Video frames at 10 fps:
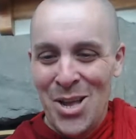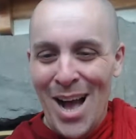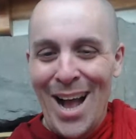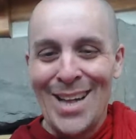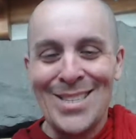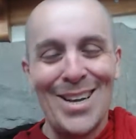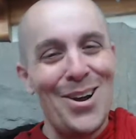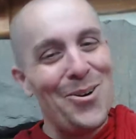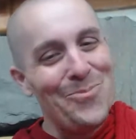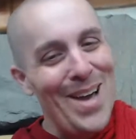I said,
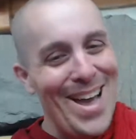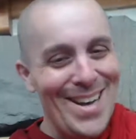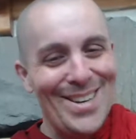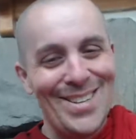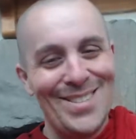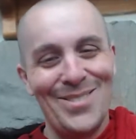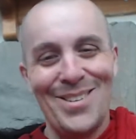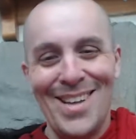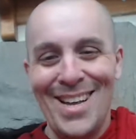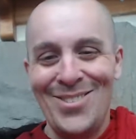"Oh man,
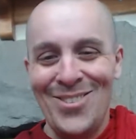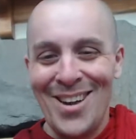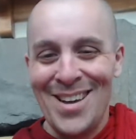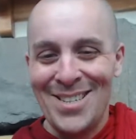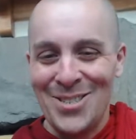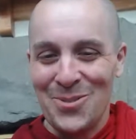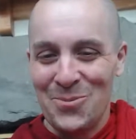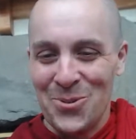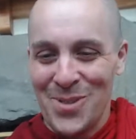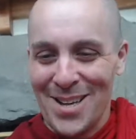Adriana
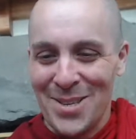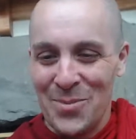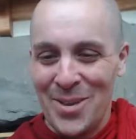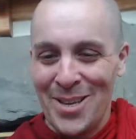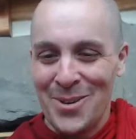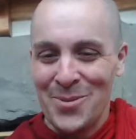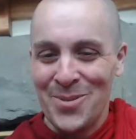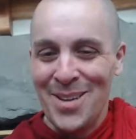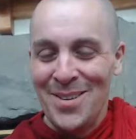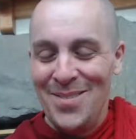would like to meet you,"
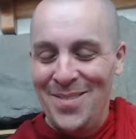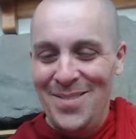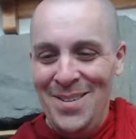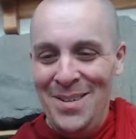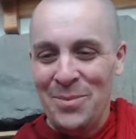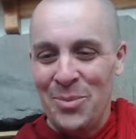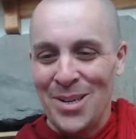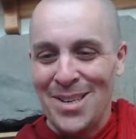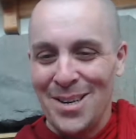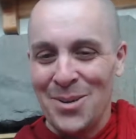
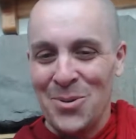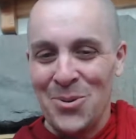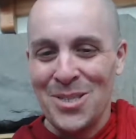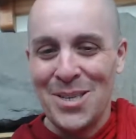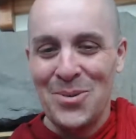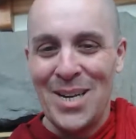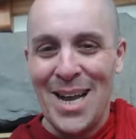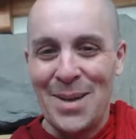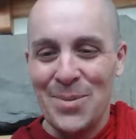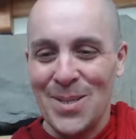but we'll see what
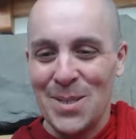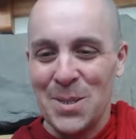happens.